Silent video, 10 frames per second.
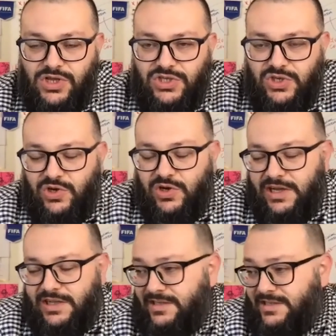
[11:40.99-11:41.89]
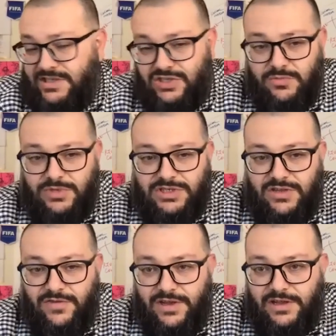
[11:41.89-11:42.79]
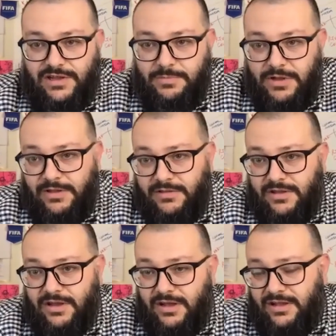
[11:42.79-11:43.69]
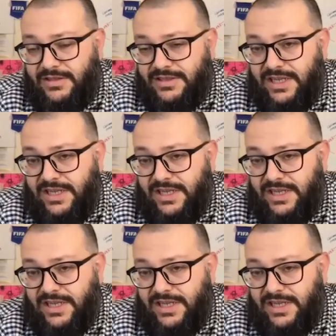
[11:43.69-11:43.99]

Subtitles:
So it is so much difficult, and at the same